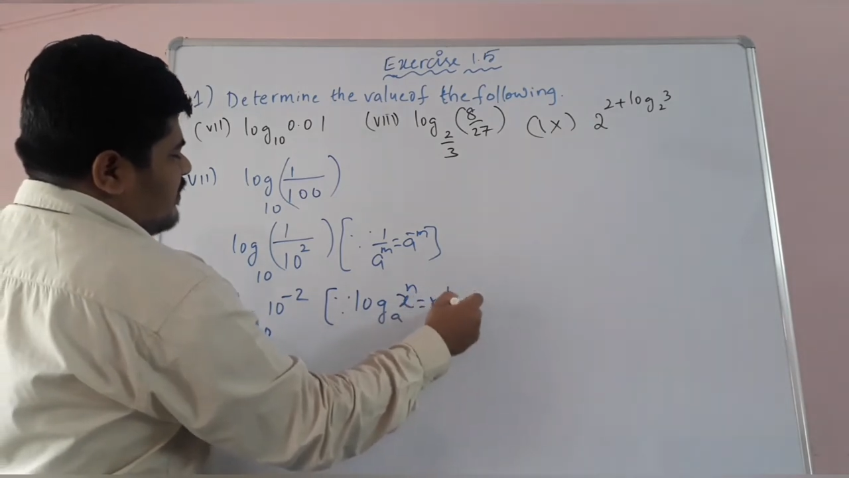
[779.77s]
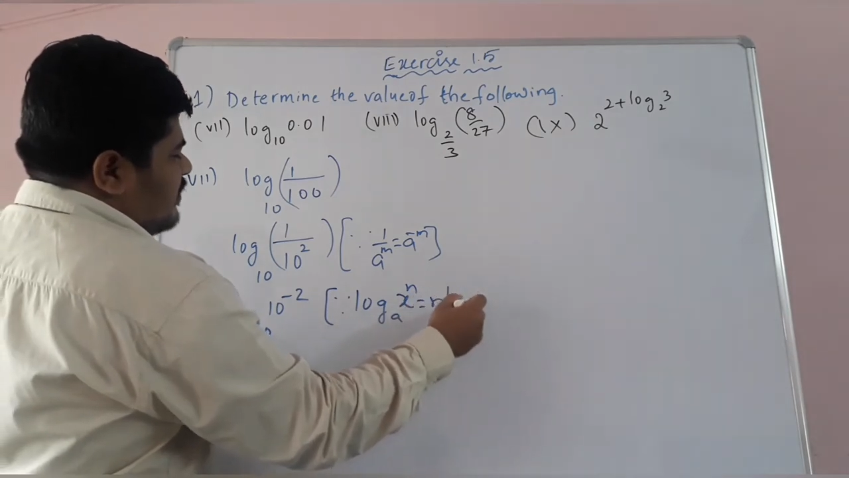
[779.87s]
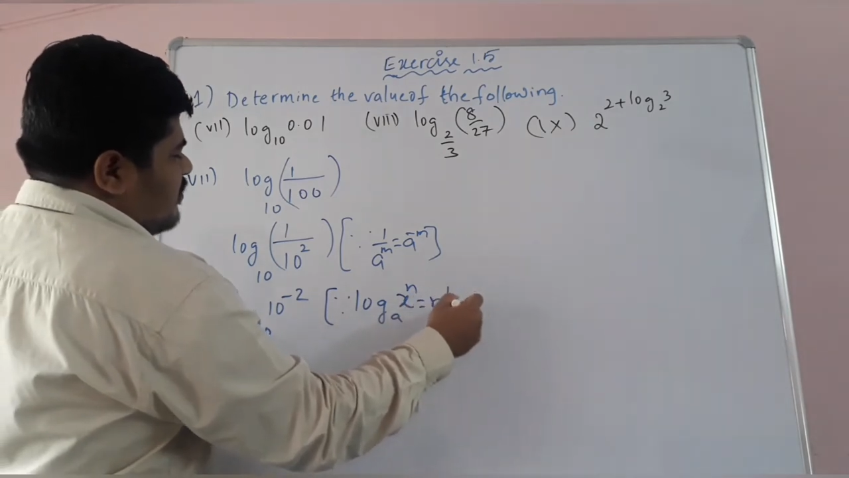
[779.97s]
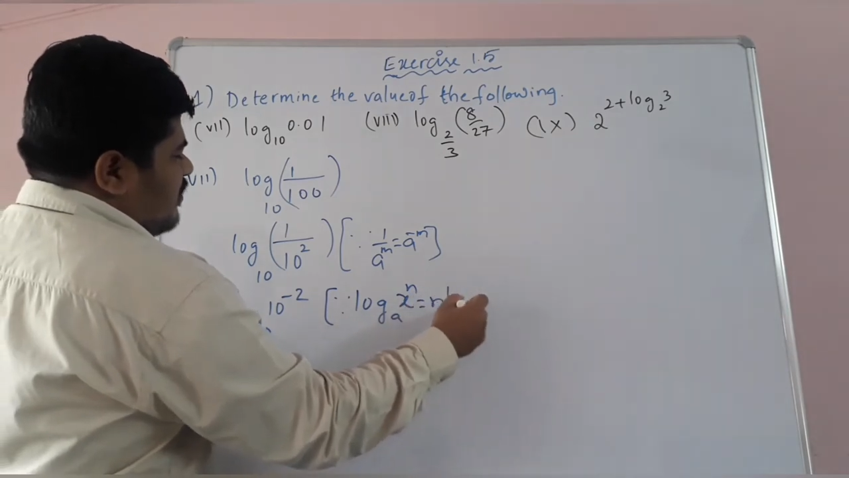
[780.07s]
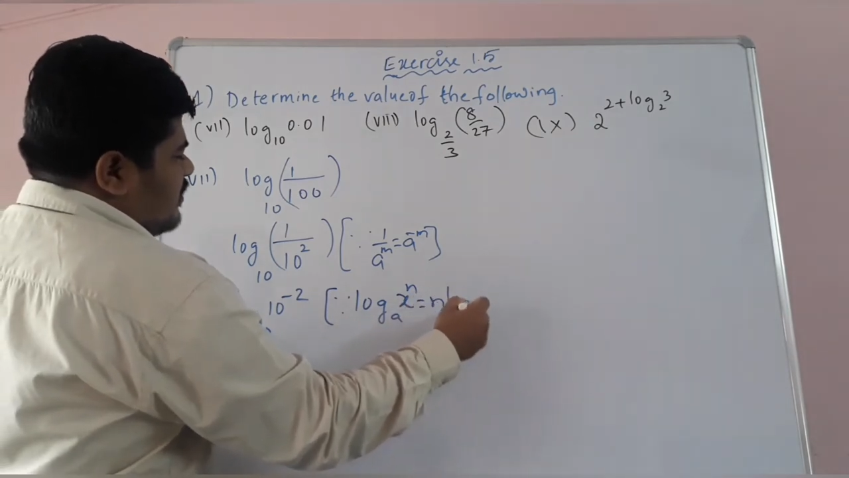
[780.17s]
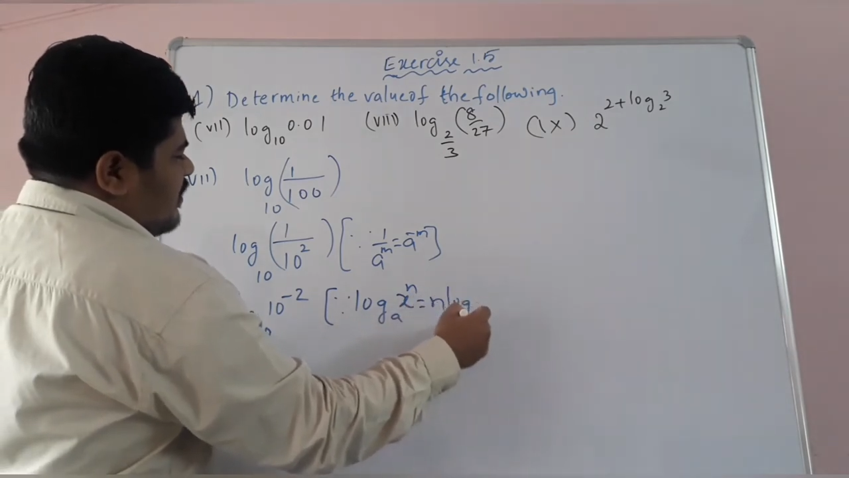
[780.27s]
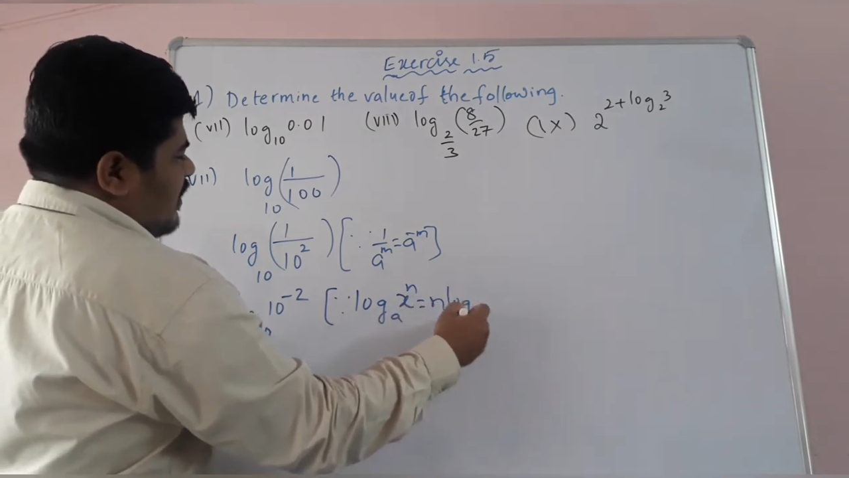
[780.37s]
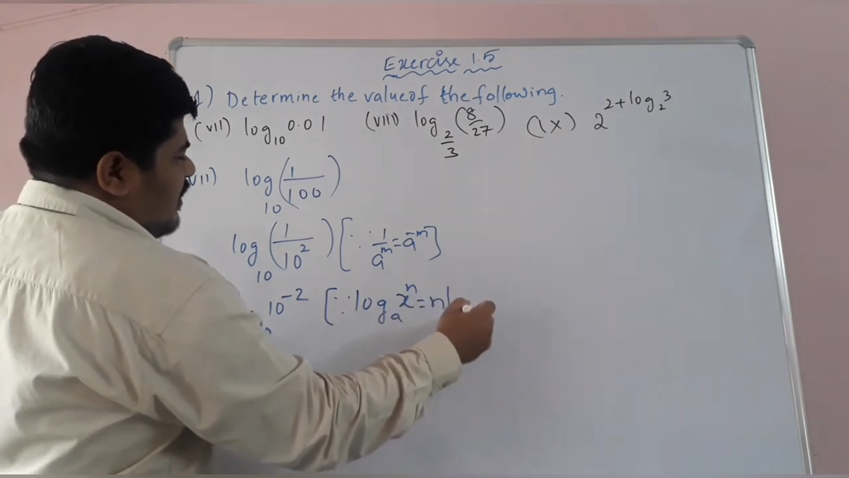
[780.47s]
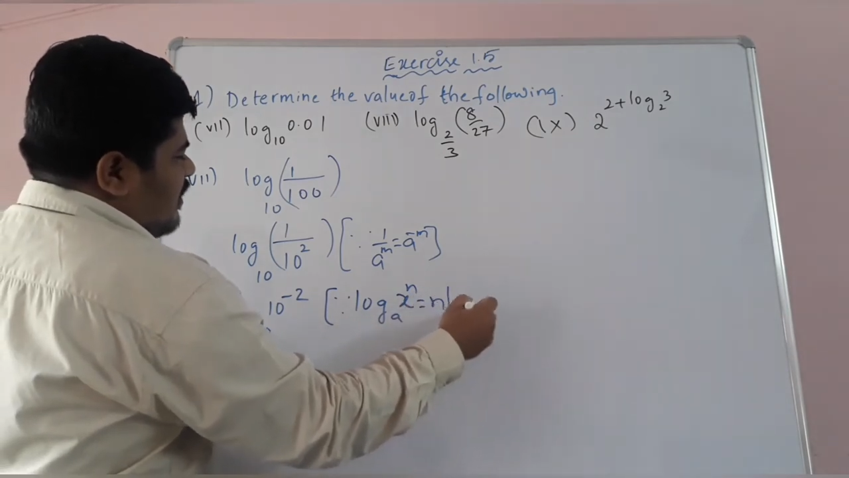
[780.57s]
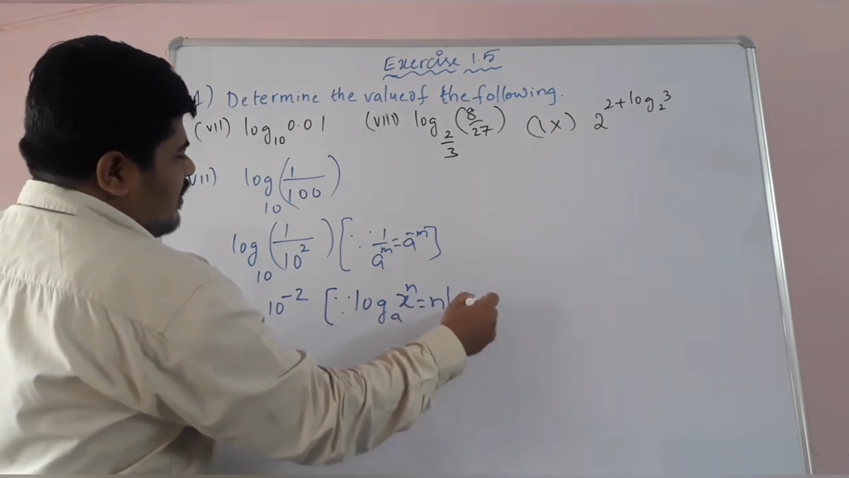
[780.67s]
is equal to
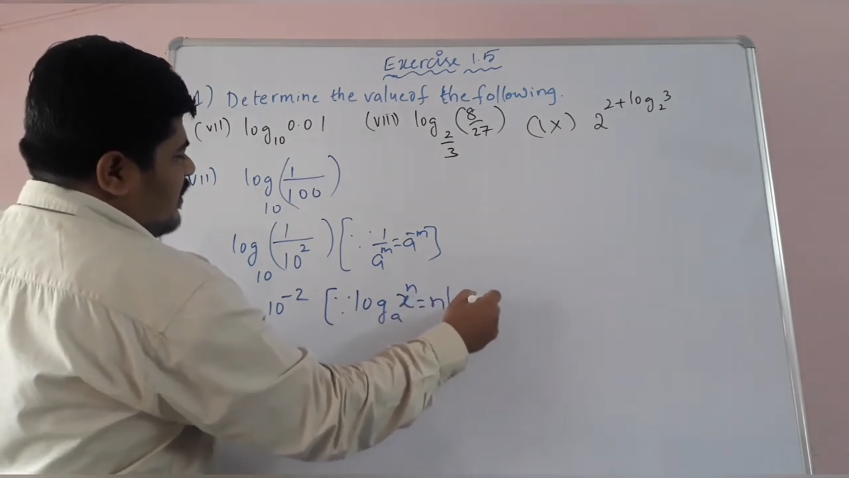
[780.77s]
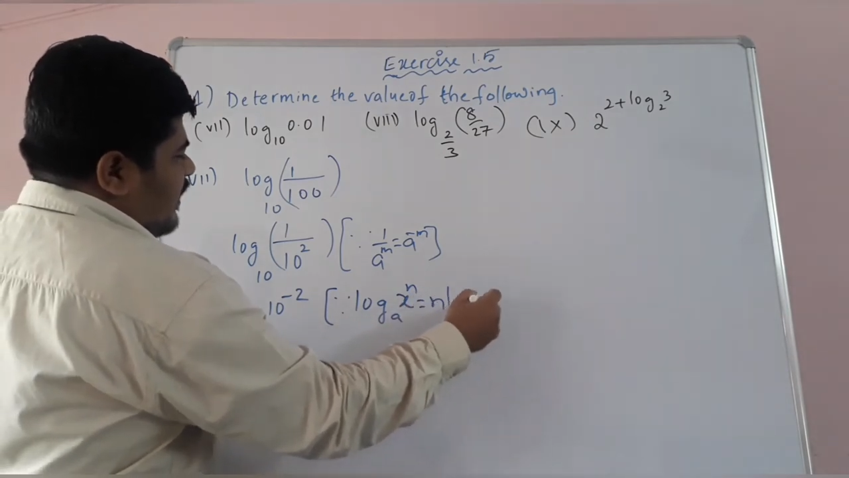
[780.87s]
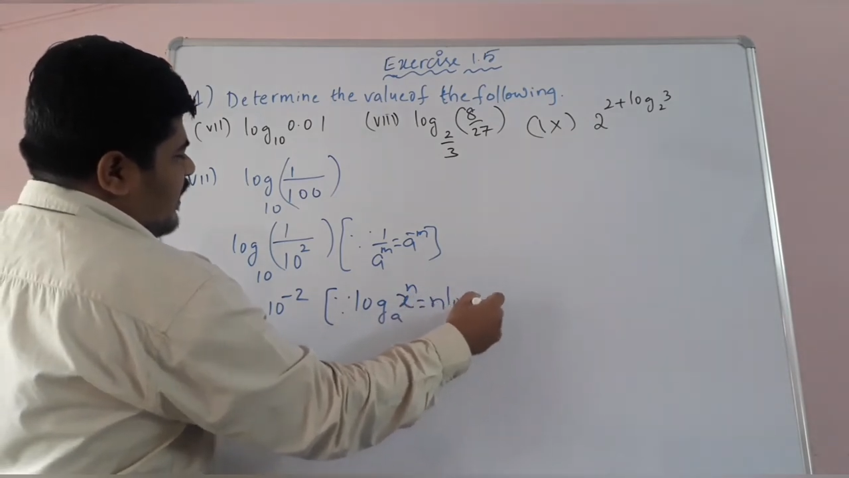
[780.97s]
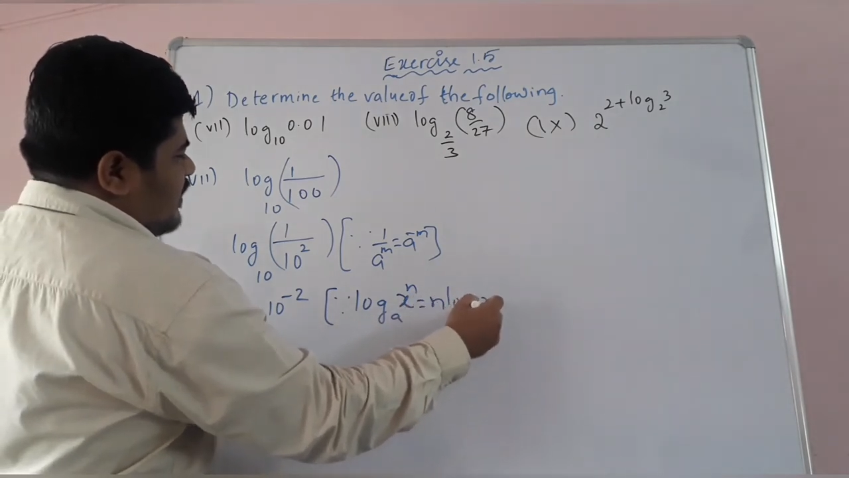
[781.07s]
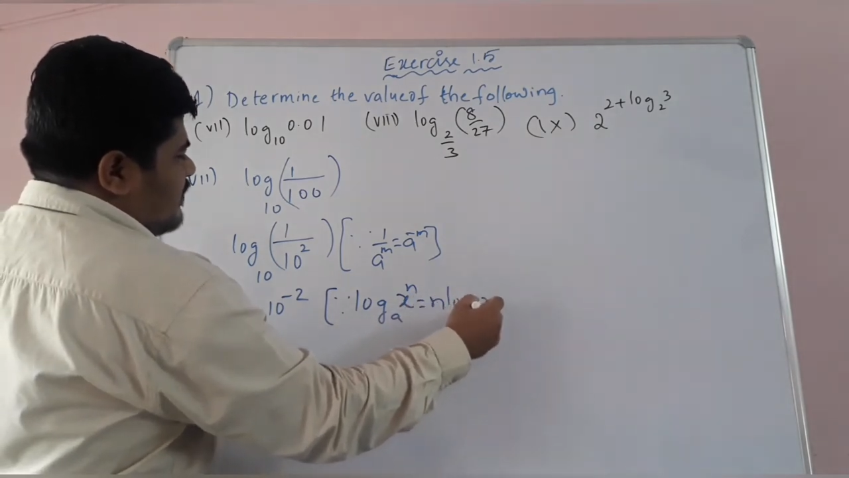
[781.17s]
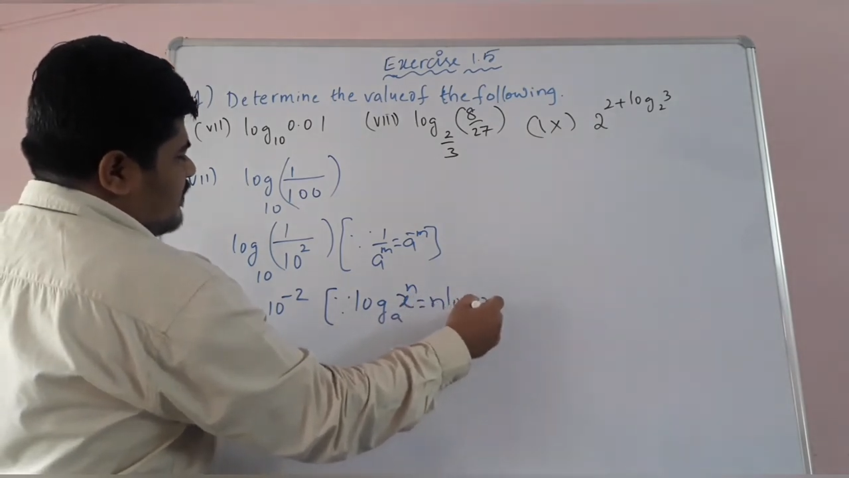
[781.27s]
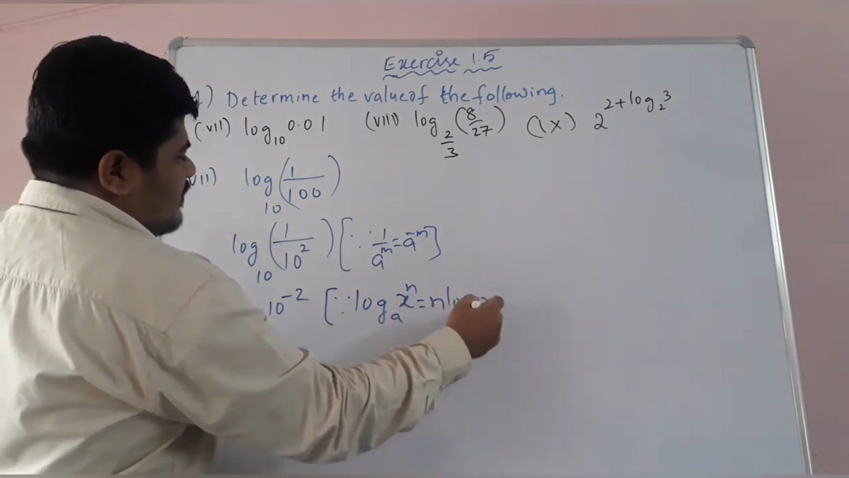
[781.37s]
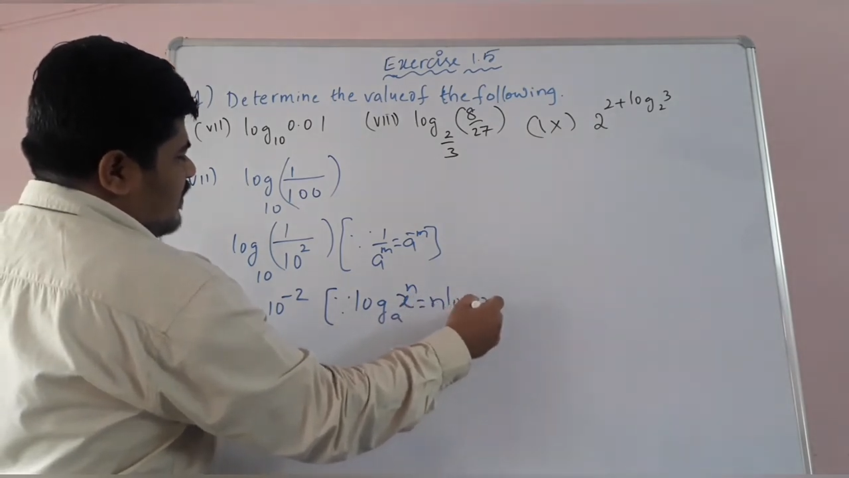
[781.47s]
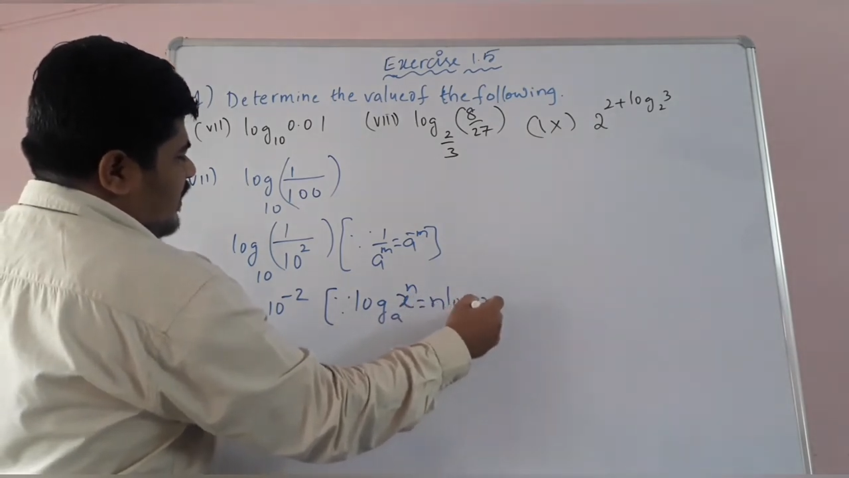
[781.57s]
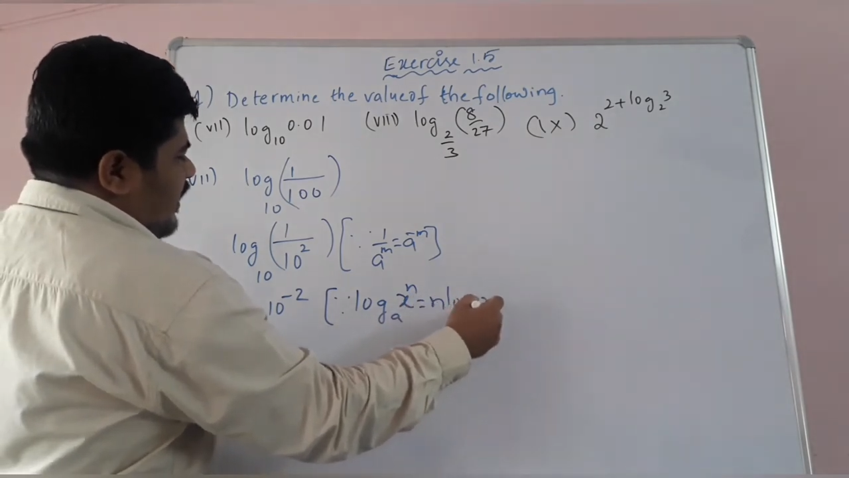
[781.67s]
log x